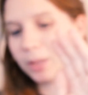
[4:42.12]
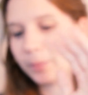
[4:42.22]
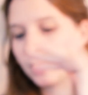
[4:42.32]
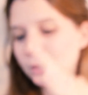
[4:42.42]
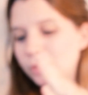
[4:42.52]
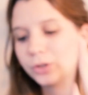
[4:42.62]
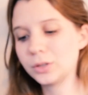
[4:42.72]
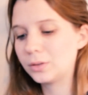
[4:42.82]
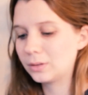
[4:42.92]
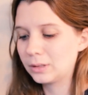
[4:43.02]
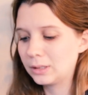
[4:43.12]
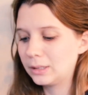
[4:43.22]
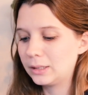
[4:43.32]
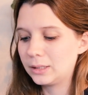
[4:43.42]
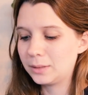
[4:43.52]
box just
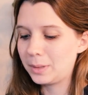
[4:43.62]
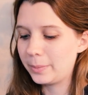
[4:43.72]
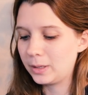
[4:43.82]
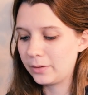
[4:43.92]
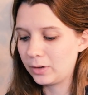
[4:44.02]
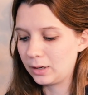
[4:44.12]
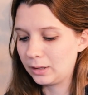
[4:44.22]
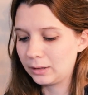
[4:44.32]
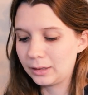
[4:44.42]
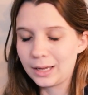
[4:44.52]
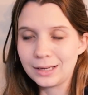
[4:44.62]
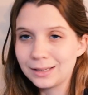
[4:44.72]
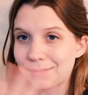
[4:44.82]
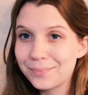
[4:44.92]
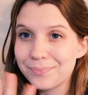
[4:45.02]
to maybe give it a like
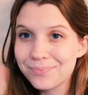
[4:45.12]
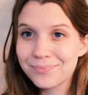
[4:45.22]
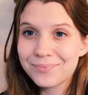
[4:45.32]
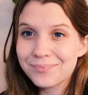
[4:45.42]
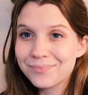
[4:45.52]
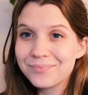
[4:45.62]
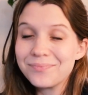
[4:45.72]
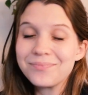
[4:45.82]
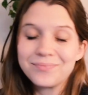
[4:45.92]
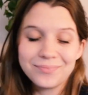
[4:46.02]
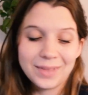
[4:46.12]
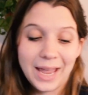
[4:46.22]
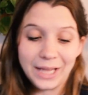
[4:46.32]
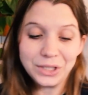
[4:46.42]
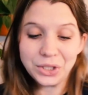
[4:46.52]

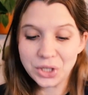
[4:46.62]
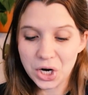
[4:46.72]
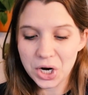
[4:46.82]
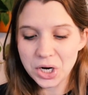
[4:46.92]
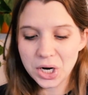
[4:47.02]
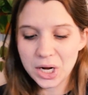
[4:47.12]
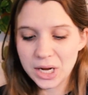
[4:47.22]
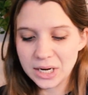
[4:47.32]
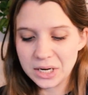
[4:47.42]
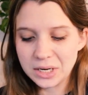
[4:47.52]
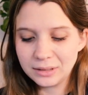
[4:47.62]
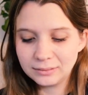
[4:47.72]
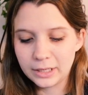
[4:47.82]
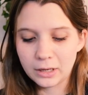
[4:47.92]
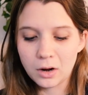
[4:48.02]
head start on
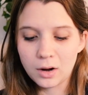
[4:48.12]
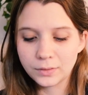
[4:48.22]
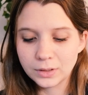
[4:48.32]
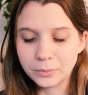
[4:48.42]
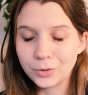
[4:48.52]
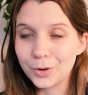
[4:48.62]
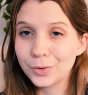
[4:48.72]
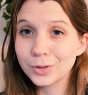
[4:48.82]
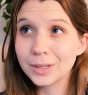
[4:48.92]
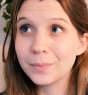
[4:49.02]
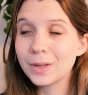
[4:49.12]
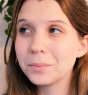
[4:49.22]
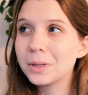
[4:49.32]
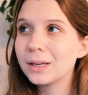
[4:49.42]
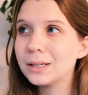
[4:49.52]
picking off some growth or something,
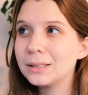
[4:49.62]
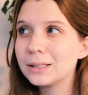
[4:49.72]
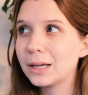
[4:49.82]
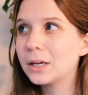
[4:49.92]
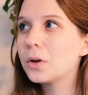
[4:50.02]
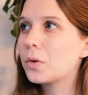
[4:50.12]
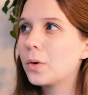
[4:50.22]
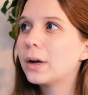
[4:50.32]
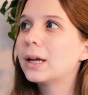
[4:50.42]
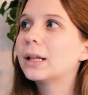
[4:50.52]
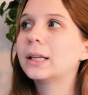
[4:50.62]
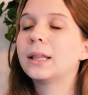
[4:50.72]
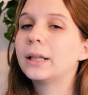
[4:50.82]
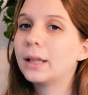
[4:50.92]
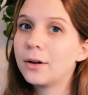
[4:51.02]
because I know Hoya, like
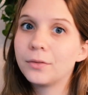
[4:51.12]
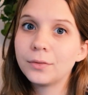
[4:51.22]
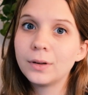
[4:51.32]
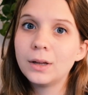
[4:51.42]
they love